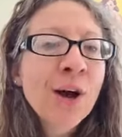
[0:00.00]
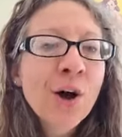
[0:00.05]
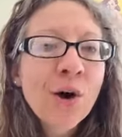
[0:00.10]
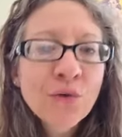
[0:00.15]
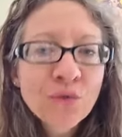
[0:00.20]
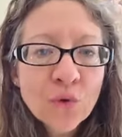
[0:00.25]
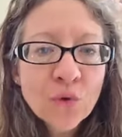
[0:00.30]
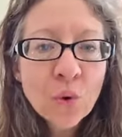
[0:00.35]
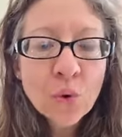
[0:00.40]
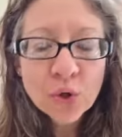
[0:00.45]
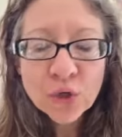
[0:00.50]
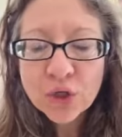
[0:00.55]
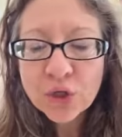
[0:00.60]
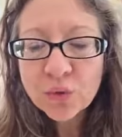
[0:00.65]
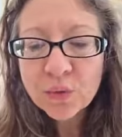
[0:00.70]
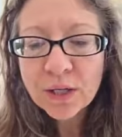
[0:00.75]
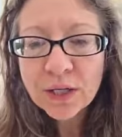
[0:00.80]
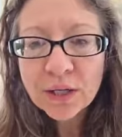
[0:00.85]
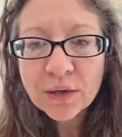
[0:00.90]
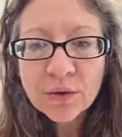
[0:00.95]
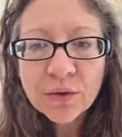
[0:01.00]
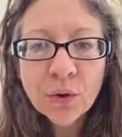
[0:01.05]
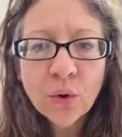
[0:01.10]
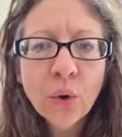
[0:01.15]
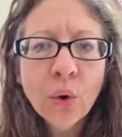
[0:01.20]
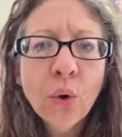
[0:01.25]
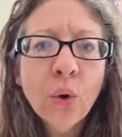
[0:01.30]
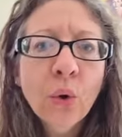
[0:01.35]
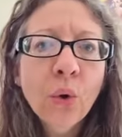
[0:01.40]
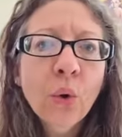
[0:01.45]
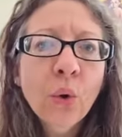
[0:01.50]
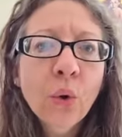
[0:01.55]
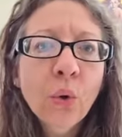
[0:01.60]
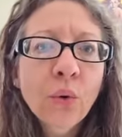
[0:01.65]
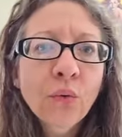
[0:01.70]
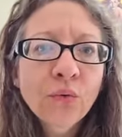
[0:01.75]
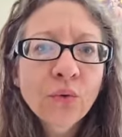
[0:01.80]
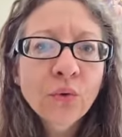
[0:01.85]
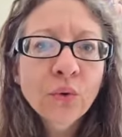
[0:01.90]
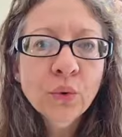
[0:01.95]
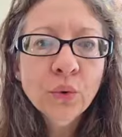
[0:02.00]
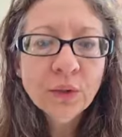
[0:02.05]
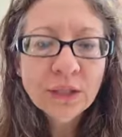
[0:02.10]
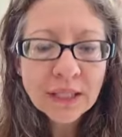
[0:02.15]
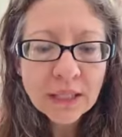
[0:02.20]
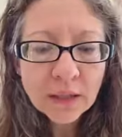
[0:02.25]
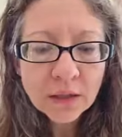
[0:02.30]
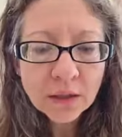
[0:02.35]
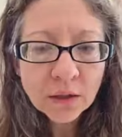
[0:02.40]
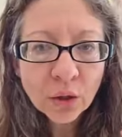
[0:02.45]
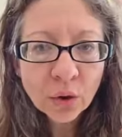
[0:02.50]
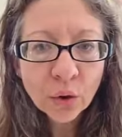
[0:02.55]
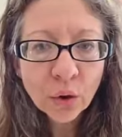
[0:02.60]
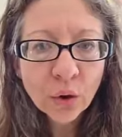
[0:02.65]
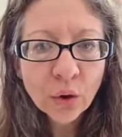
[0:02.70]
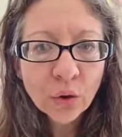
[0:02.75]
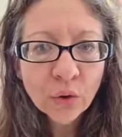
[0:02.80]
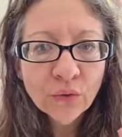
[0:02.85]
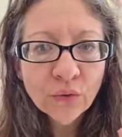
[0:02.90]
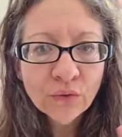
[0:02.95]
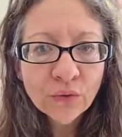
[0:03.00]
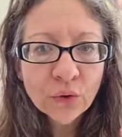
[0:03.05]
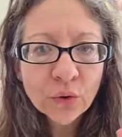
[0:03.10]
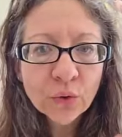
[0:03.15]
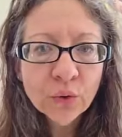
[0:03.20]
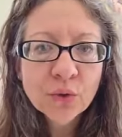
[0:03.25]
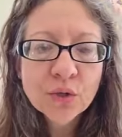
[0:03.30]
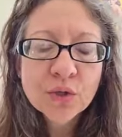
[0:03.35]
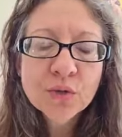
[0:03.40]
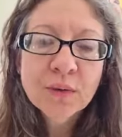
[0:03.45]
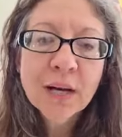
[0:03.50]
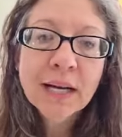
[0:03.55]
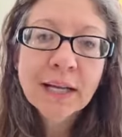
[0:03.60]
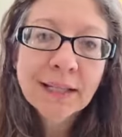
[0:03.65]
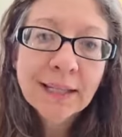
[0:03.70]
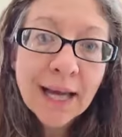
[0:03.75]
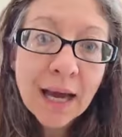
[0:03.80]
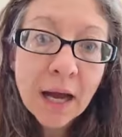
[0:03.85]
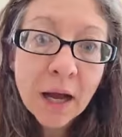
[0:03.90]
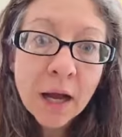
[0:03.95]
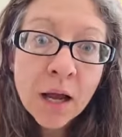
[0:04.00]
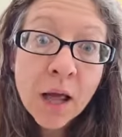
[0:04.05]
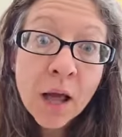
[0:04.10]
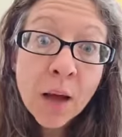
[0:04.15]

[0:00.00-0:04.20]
Of course, you hear the whole food, eat the whole foods, right? Yeah.